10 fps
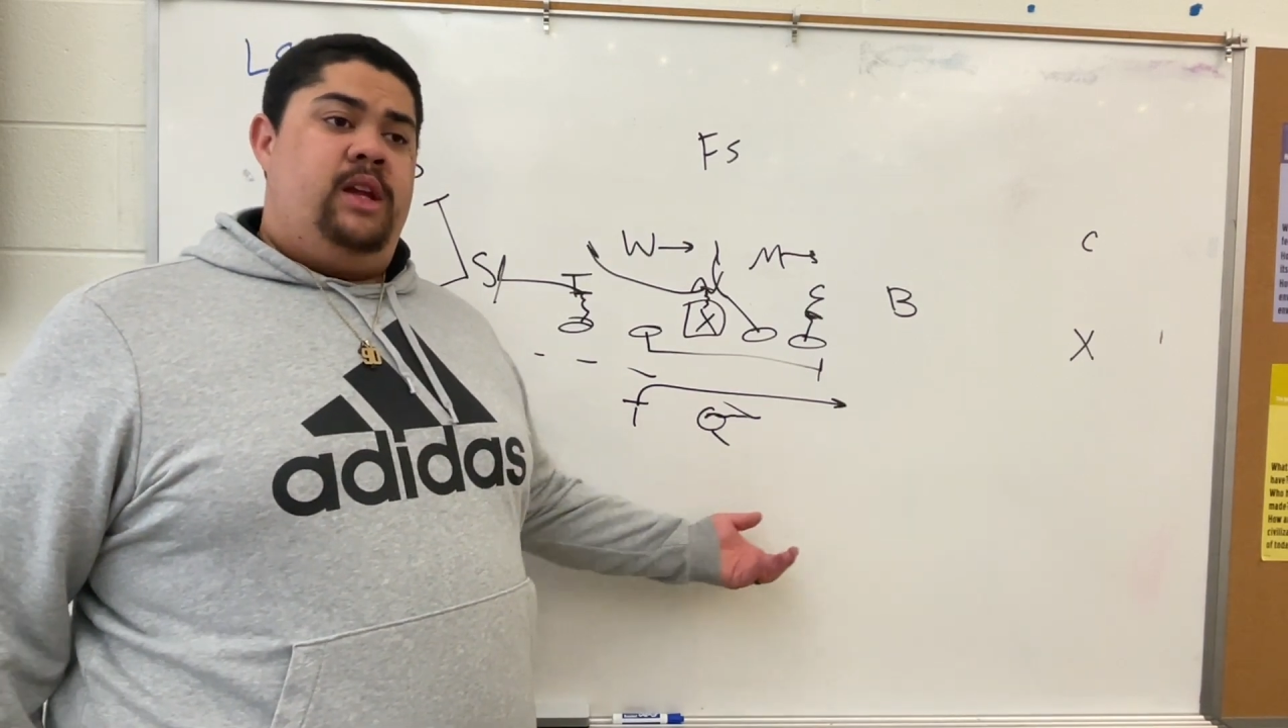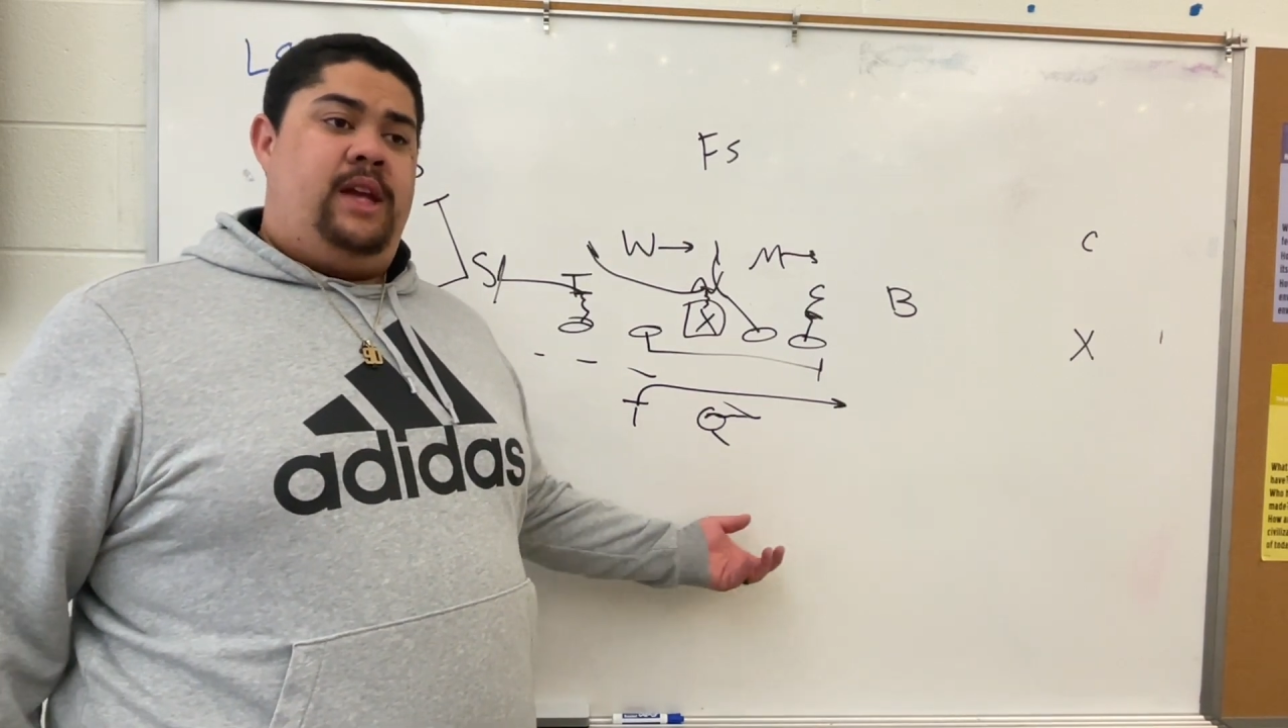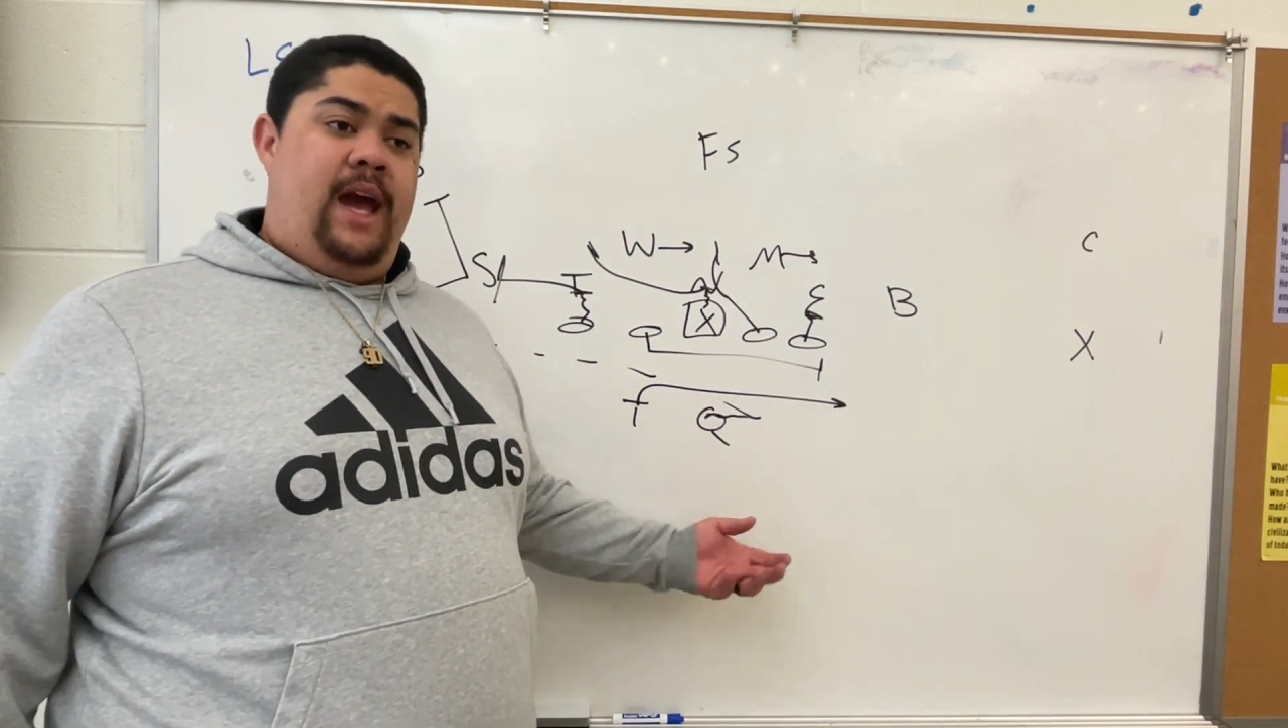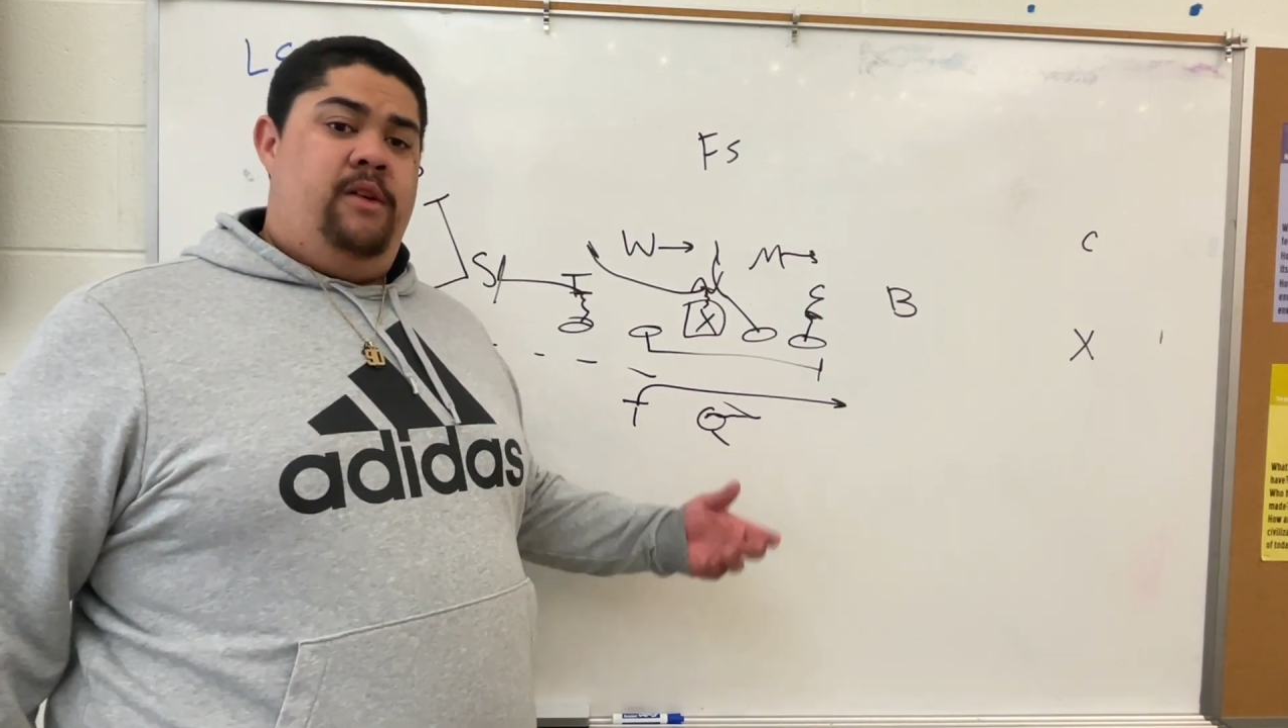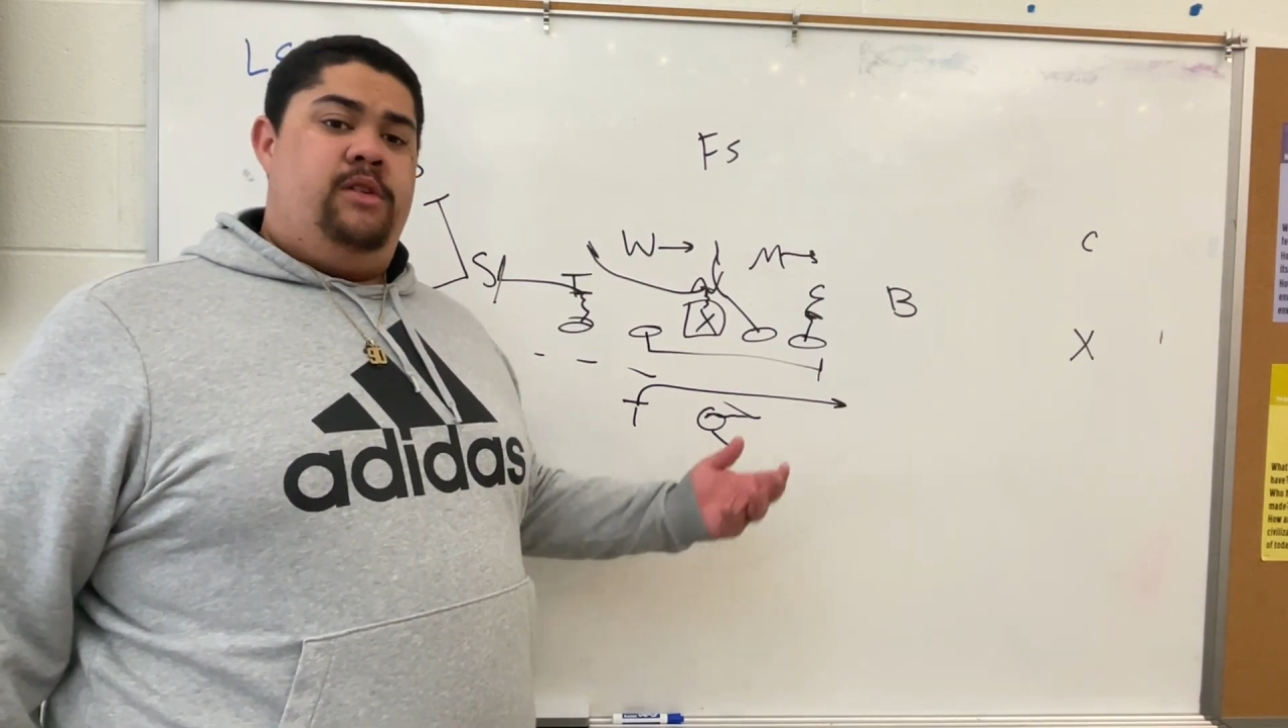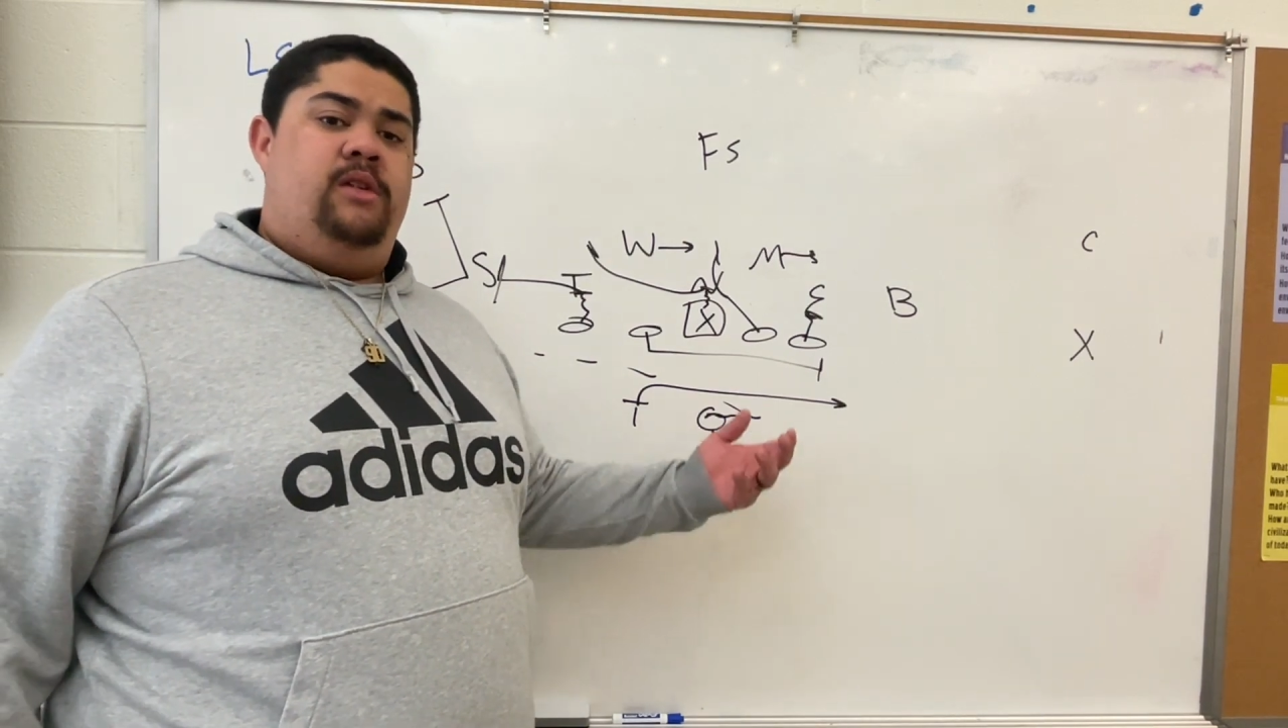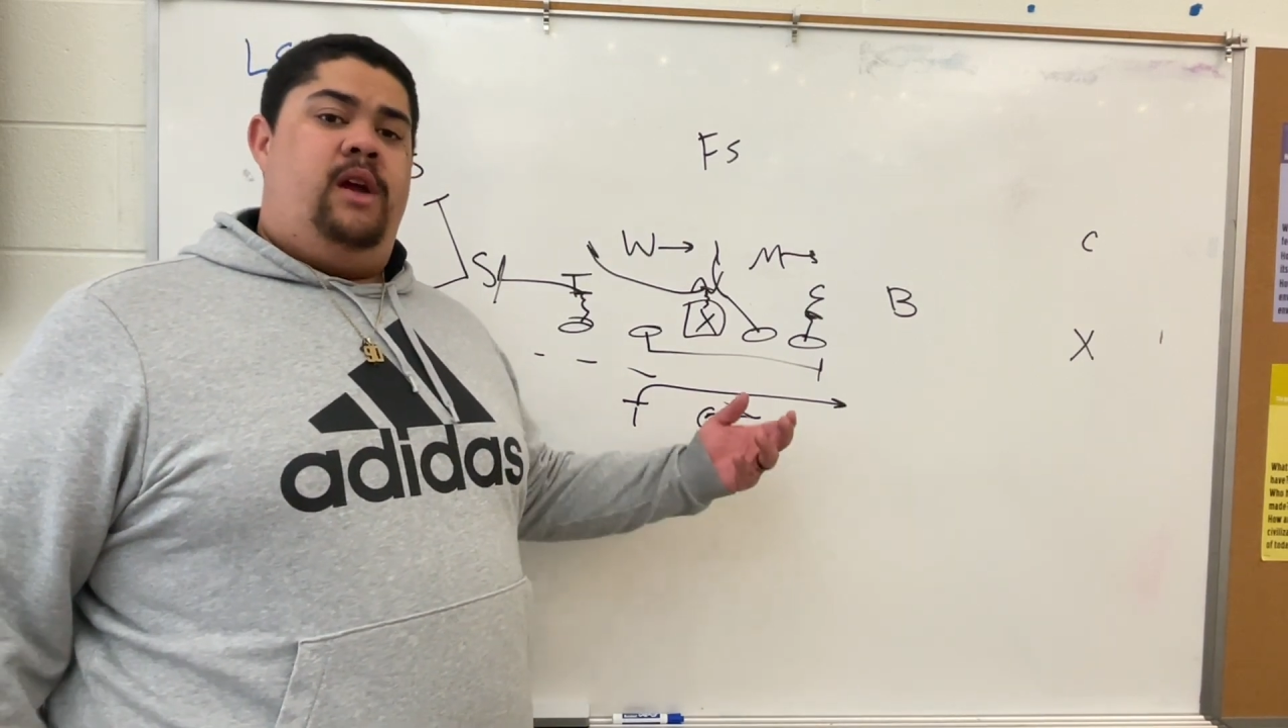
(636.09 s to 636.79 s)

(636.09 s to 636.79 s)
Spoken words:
counter